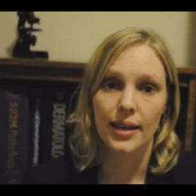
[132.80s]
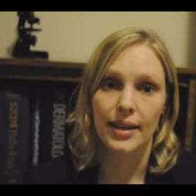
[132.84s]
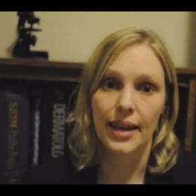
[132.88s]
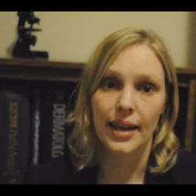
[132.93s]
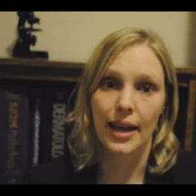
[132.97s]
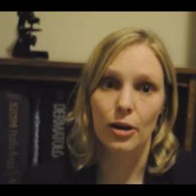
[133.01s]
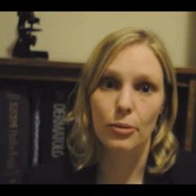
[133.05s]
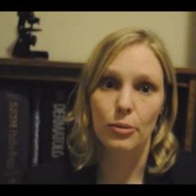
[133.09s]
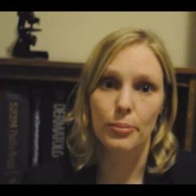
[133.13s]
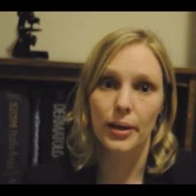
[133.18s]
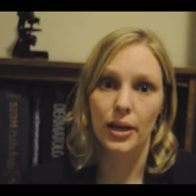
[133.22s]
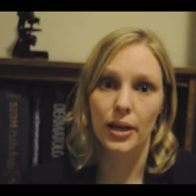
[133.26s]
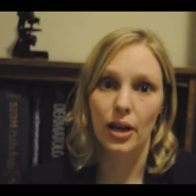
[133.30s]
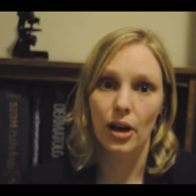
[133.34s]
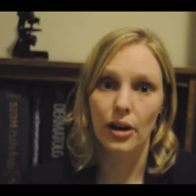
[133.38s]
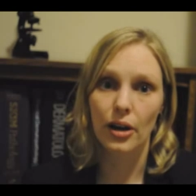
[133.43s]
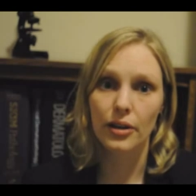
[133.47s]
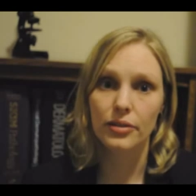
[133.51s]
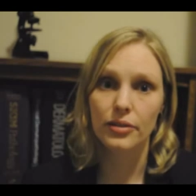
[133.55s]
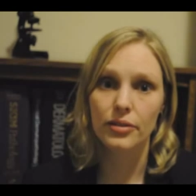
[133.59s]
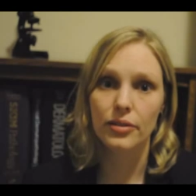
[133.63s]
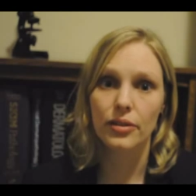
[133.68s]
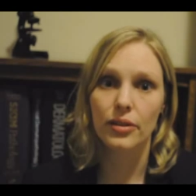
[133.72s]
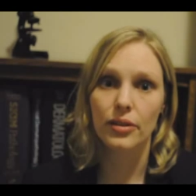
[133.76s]
Now
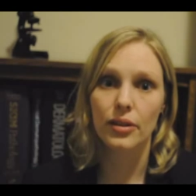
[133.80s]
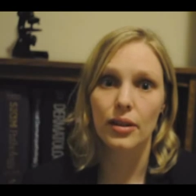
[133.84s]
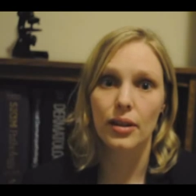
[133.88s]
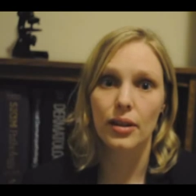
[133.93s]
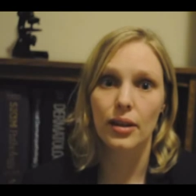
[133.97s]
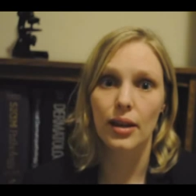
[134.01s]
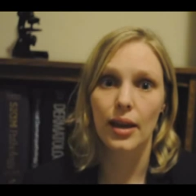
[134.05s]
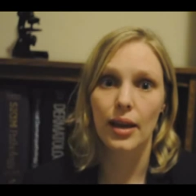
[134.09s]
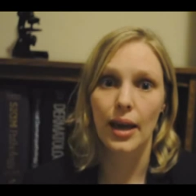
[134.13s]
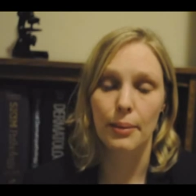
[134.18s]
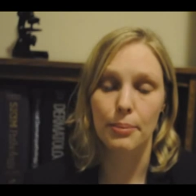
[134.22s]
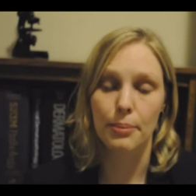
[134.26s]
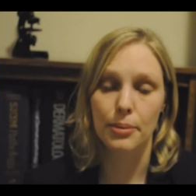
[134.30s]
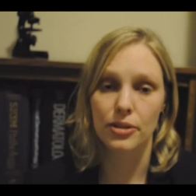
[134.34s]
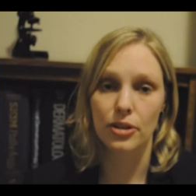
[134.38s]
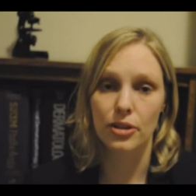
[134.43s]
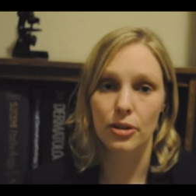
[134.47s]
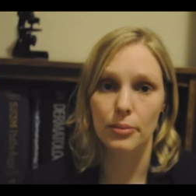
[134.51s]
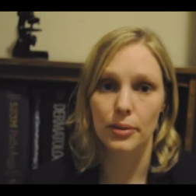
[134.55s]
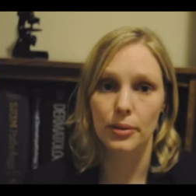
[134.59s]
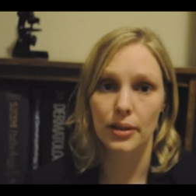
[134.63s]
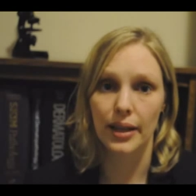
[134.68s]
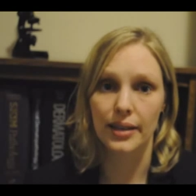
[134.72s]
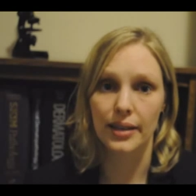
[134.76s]
because
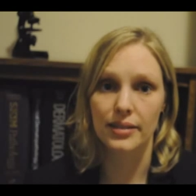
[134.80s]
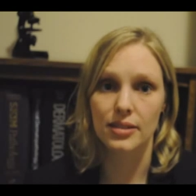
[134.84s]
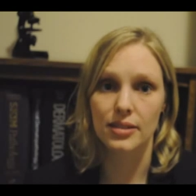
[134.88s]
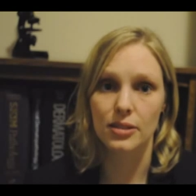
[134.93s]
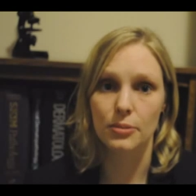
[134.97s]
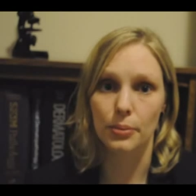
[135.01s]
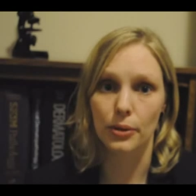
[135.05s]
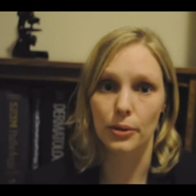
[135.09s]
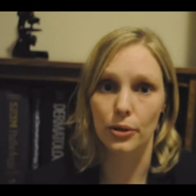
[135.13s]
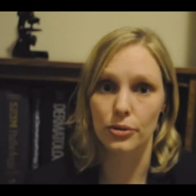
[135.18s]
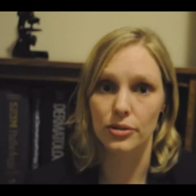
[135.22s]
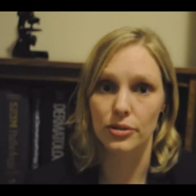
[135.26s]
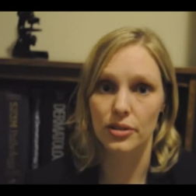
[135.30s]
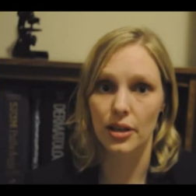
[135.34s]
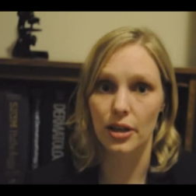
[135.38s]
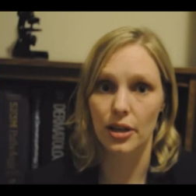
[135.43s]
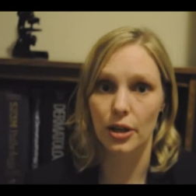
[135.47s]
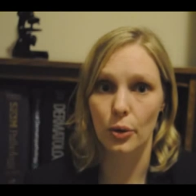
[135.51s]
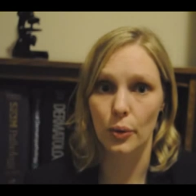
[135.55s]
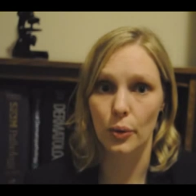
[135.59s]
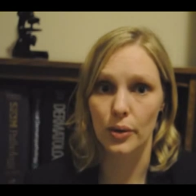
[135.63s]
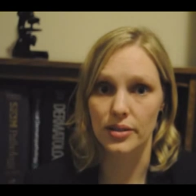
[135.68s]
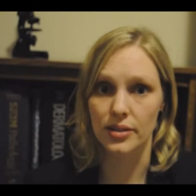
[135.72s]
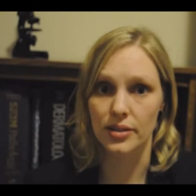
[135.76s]
epidermolysis bullosa
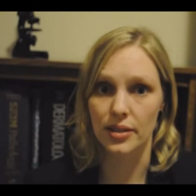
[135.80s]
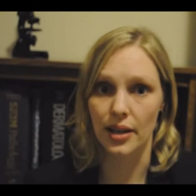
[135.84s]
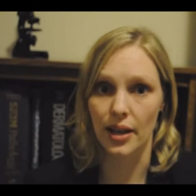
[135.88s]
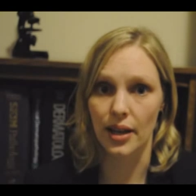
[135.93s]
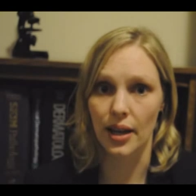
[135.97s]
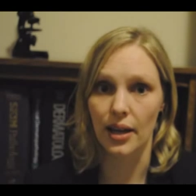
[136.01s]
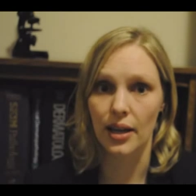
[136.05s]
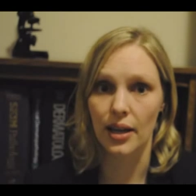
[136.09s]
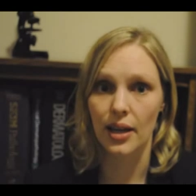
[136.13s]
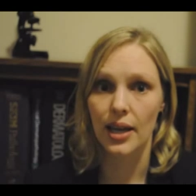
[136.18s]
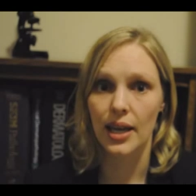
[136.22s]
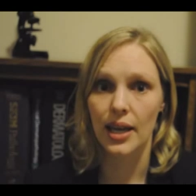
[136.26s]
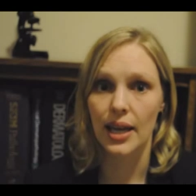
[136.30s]
acquisita